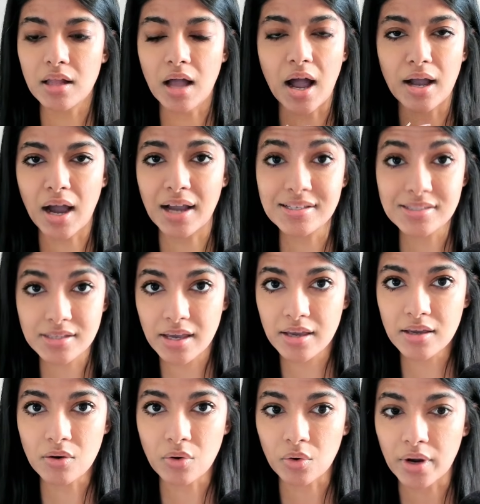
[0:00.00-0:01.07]
I
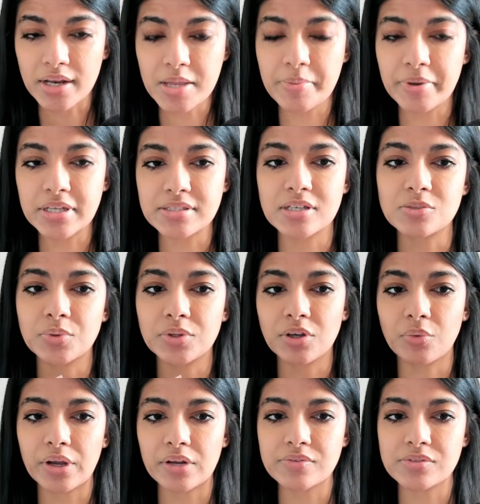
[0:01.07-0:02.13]
say or anybody says with a
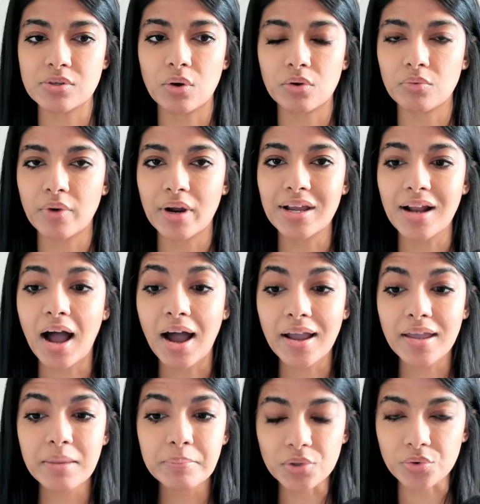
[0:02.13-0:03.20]
grain of salt, right? I
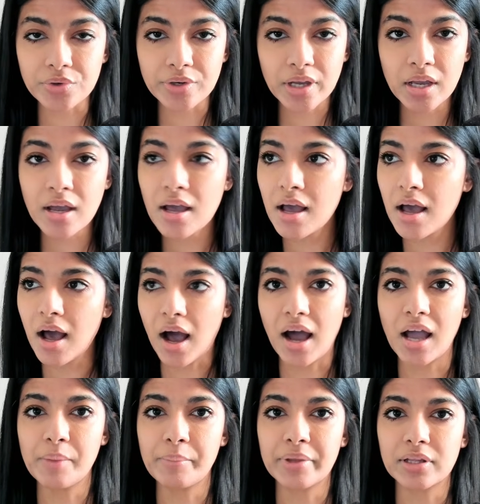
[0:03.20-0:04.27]
am learning.
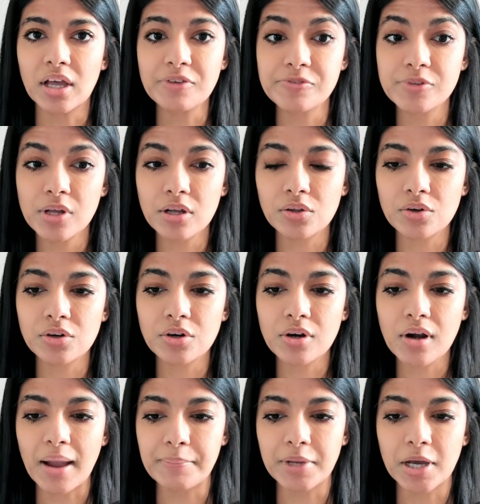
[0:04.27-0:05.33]
I'm a lifelong learner.
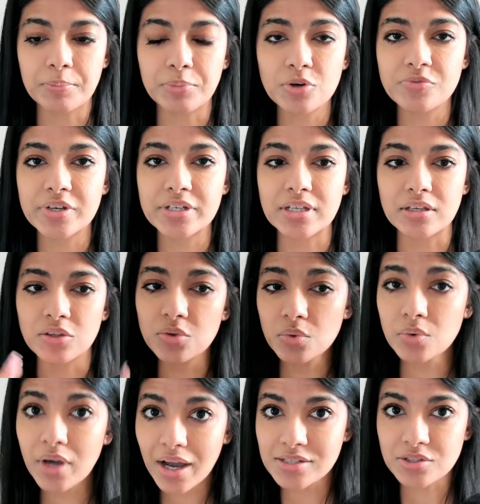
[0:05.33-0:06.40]
I'm not perfect. And you
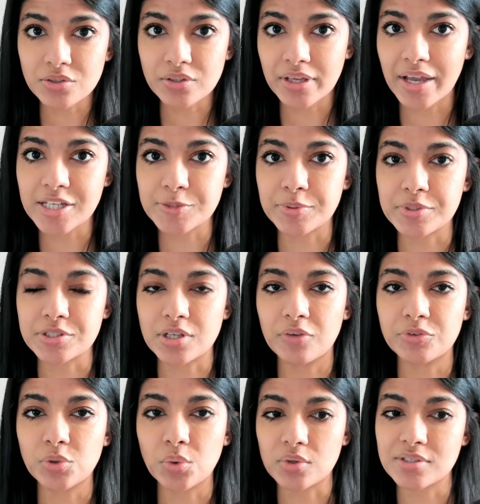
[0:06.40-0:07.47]
guys are the experts of
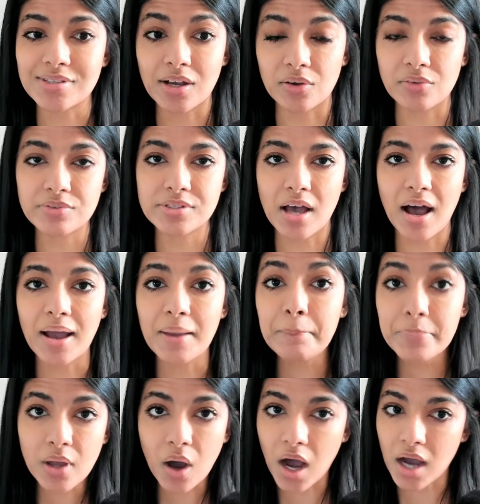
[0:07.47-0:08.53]
yourselves. I'm
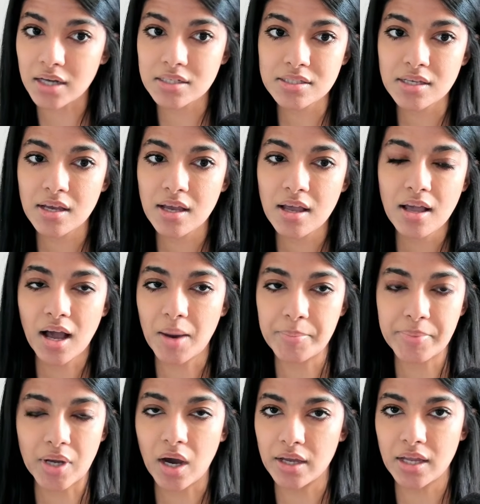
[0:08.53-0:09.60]
not.
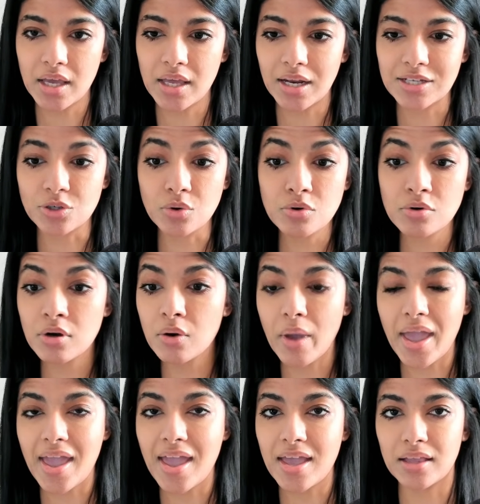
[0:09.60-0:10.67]
And I don't know,
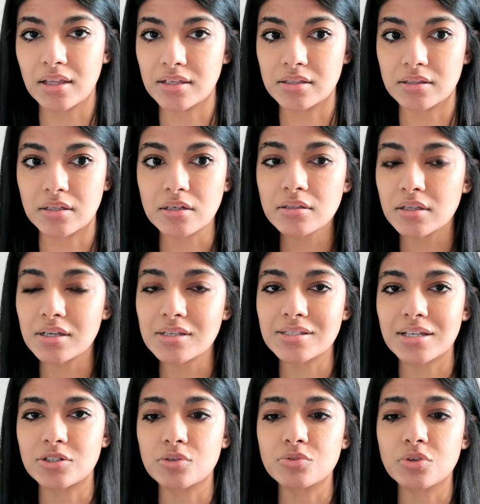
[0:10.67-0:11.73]
like there are things I
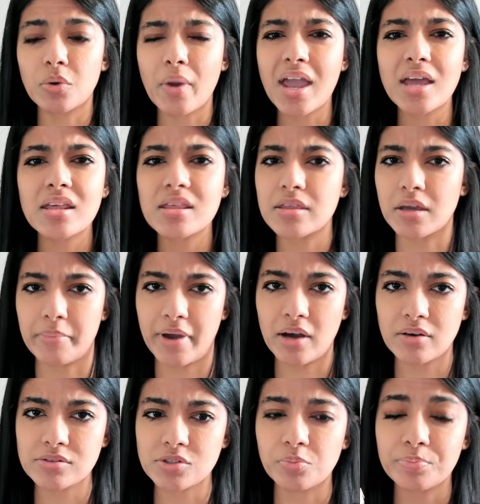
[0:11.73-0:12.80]
don't know anything
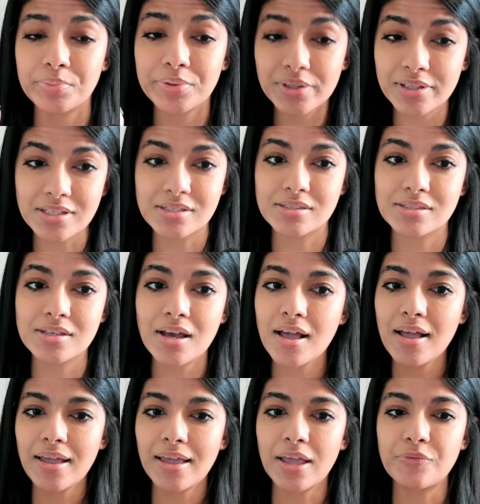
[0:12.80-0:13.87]
about. So please,
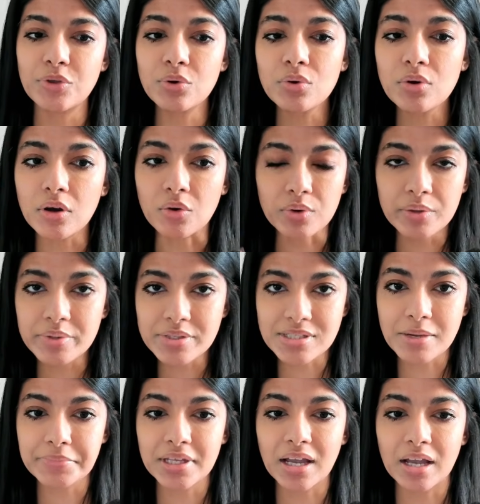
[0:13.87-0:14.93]
if you don't agree with
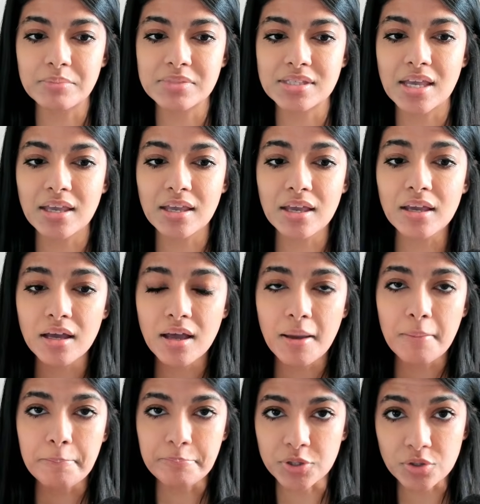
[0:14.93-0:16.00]
something I'm saying,
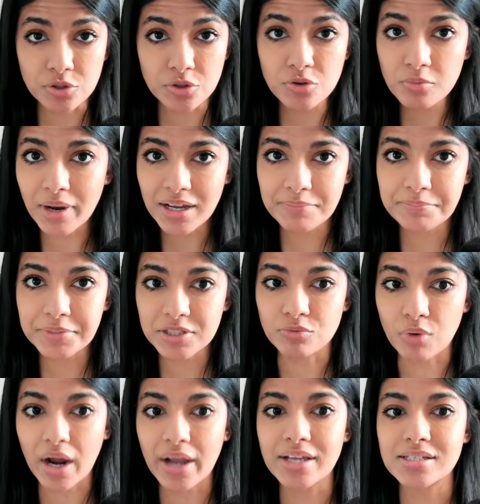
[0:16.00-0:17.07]
you might be
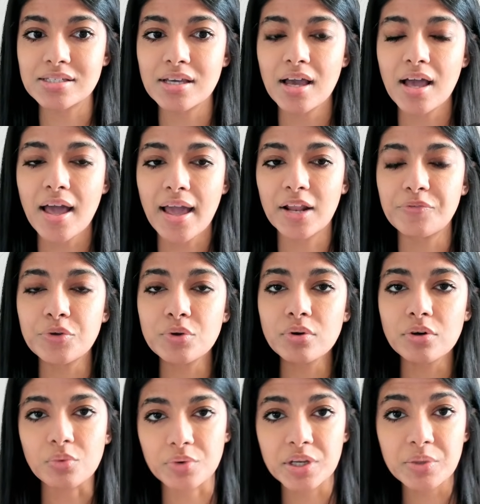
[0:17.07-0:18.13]
right. And if you don't
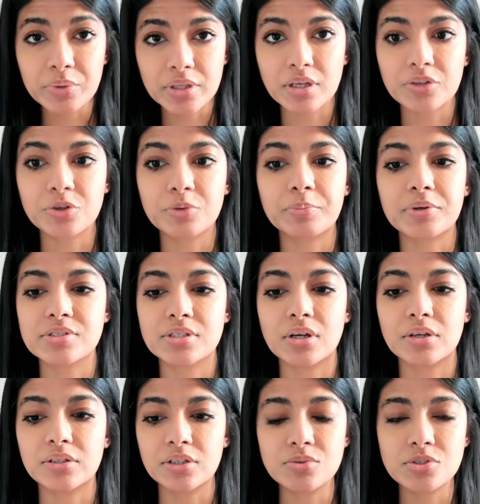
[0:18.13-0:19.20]
agree with another person
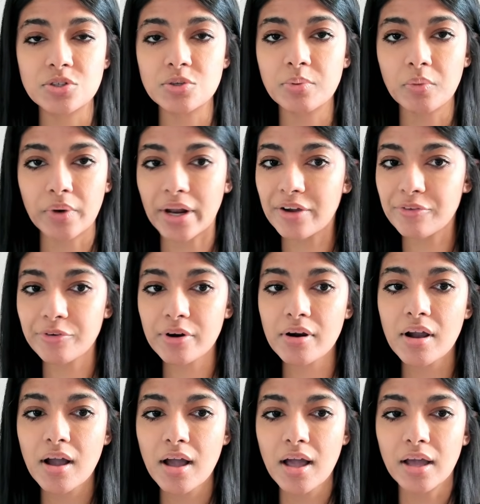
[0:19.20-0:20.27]
on YouTube or whatever,
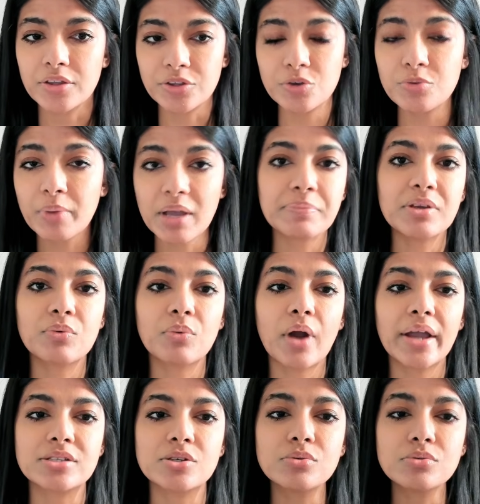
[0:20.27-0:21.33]
you might be
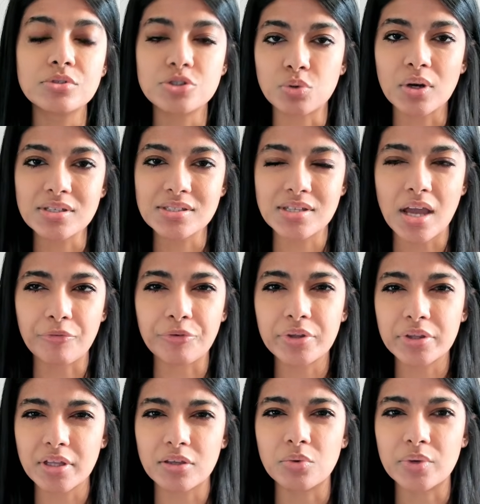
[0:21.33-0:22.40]
right. Don't trust
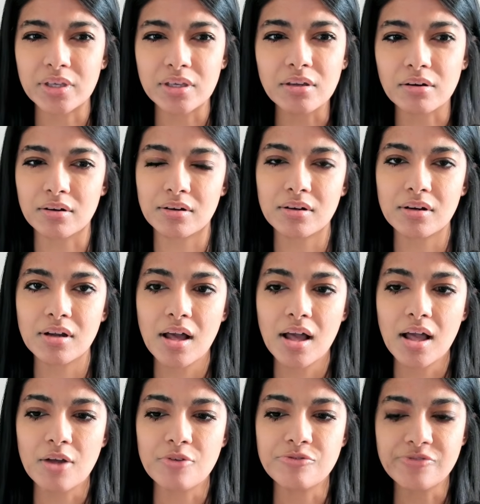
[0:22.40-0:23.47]
everything you hear.
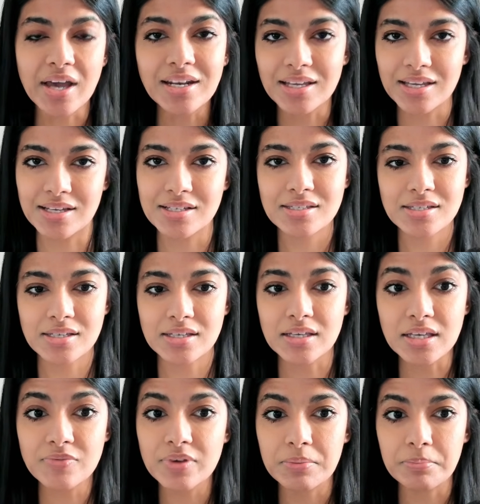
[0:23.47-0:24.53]
Vet it,
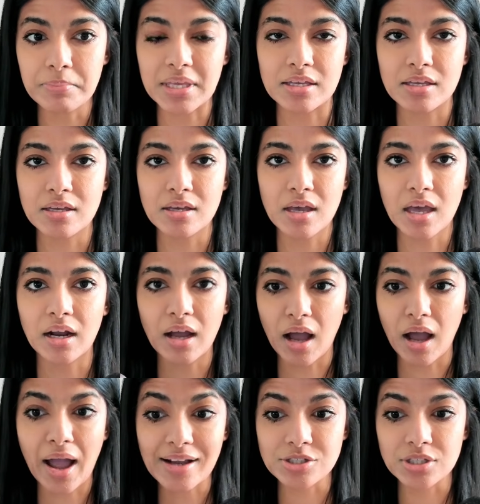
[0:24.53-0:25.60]
even me. And I
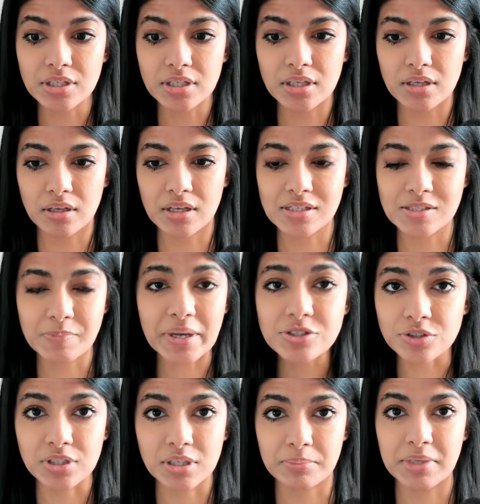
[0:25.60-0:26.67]
actually,
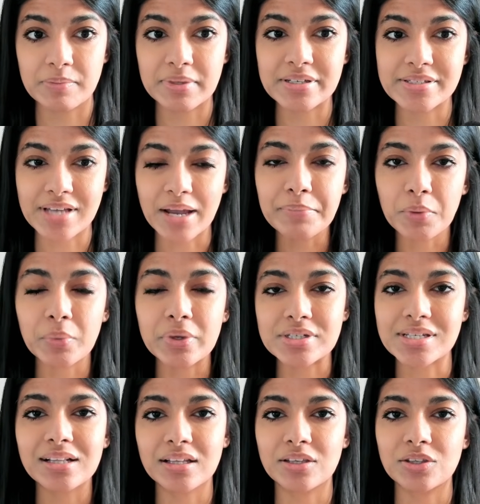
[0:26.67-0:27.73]
especially me, because I'm the one
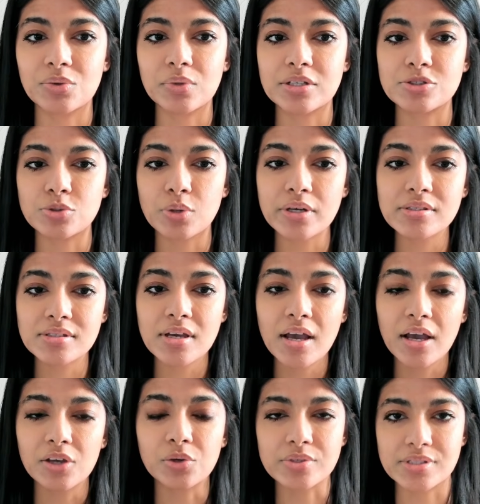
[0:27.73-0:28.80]
telling you, like trust
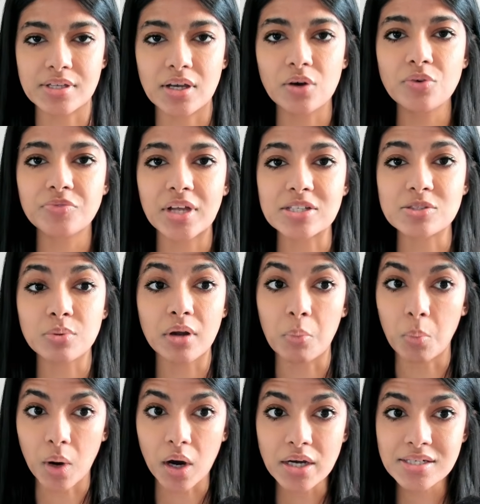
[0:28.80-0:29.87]
yourself. That's what I
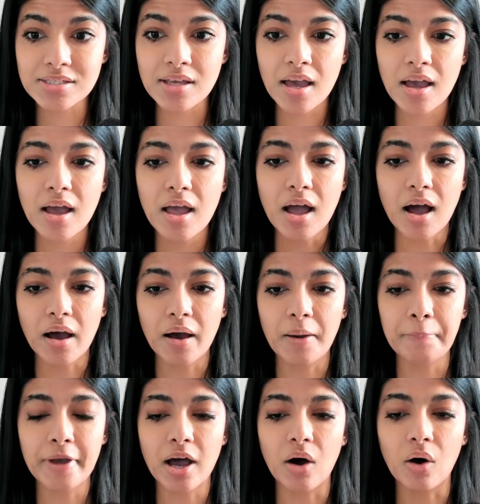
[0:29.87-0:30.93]
want.
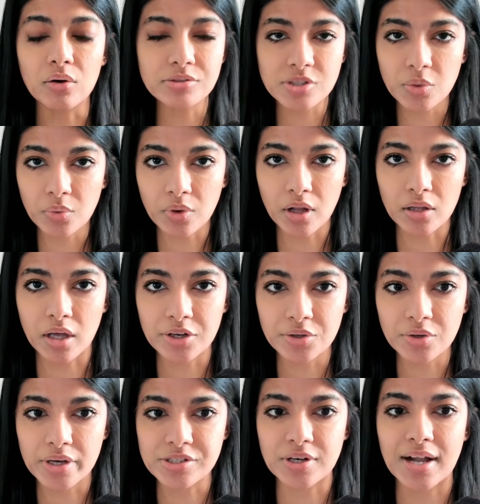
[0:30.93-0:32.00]
Also, a lot of you
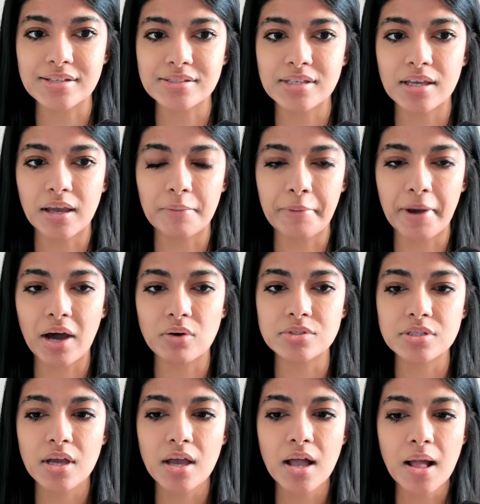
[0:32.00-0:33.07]
guys are asking about
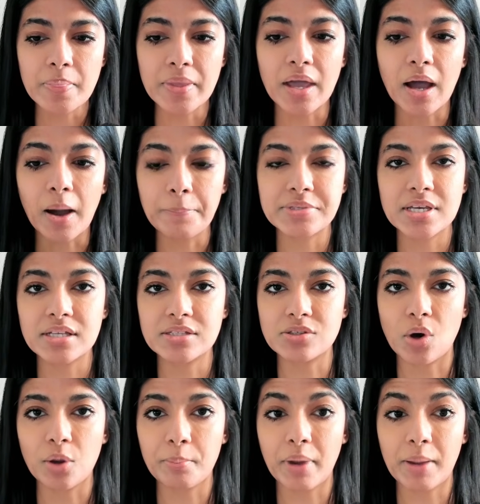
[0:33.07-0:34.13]
the updates
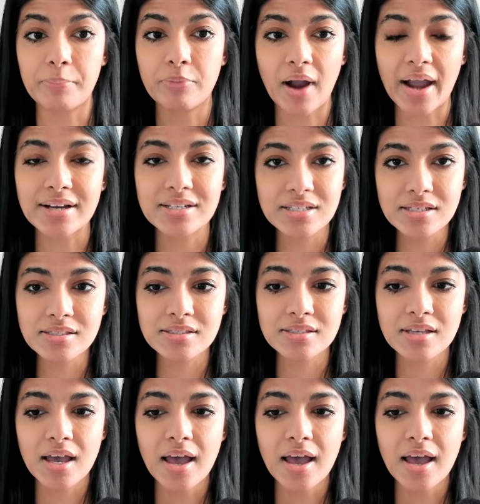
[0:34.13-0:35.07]
on my practice.